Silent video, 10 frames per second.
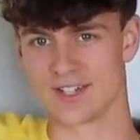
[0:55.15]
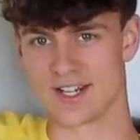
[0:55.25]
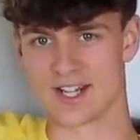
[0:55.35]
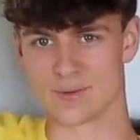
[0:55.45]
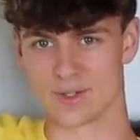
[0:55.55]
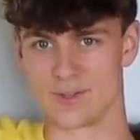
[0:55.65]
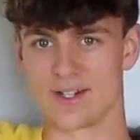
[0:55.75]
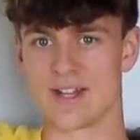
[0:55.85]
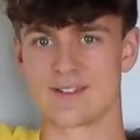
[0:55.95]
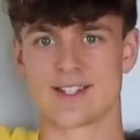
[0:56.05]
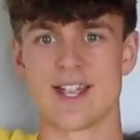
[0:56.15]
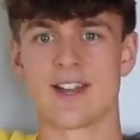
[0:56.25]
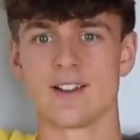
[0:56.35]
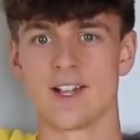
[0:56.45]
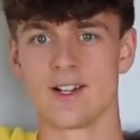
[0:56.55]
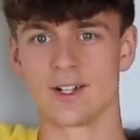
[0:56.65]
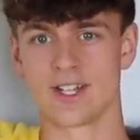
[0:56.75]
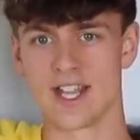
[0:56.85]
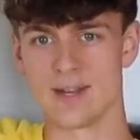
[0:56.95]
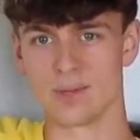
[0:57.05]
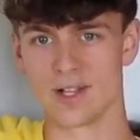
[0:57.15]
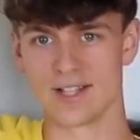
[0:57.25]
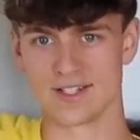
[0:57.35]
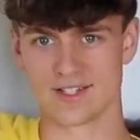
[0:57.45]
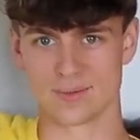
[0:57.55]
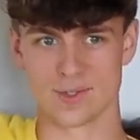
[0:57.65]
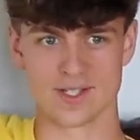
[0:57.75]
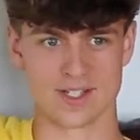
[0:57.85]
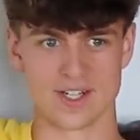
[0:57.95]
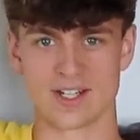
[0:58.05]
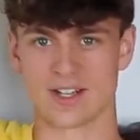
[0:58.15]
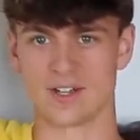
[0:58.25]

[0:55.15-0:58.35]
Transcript: and then anyone who didn't have satellite or cable had to switch and get a